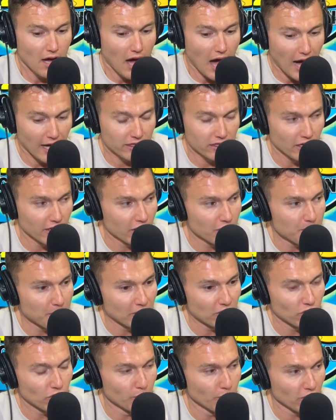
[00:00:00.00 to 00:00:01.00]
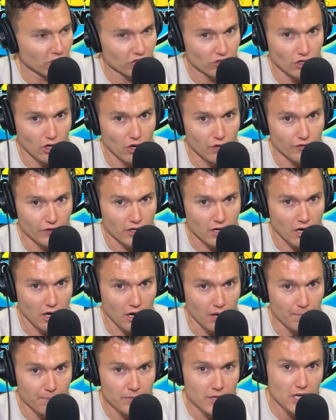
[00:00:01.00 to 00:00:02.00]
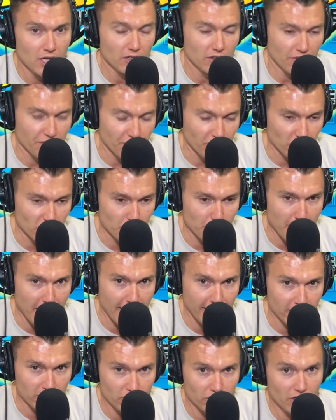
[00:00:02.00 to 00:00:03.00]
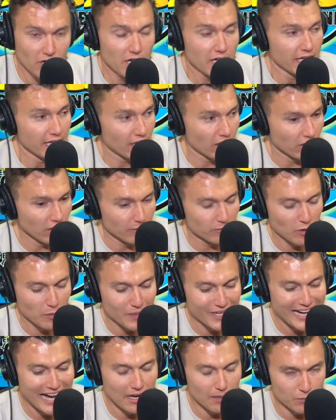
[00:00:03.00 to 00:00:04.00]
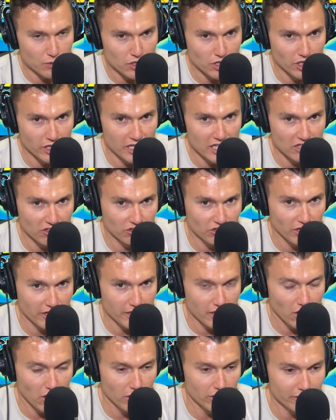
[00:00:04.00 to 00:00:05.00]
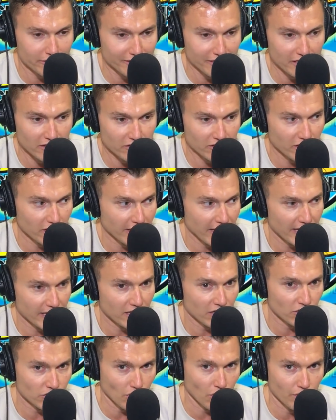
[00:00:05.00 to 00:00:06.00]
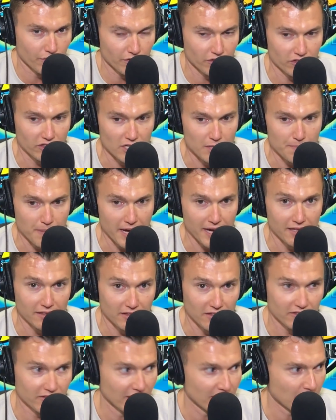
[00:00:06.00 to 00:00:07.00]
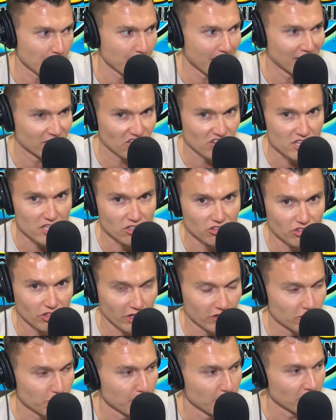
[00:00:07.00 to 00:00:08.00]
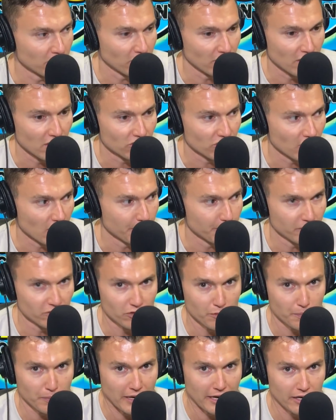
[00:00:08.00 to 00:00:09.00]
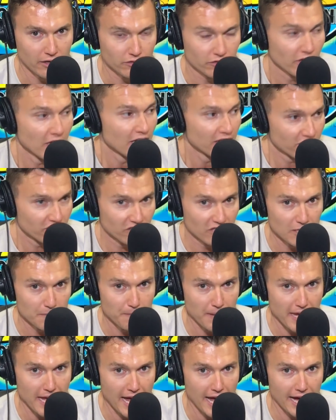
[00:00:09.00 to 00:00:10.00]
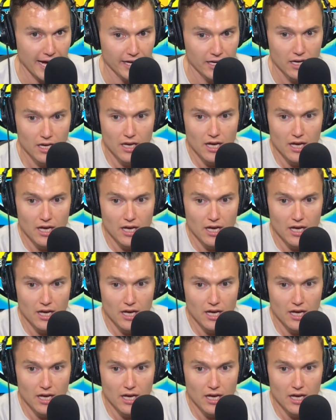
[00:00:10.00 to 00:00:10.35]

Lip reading: I thought it'd be too much to overcome. The first match, he clipped him. He got him good. He studied hard. DC, that is, over Stipe. The second match, the adjustments and the championship rounds Stipe had.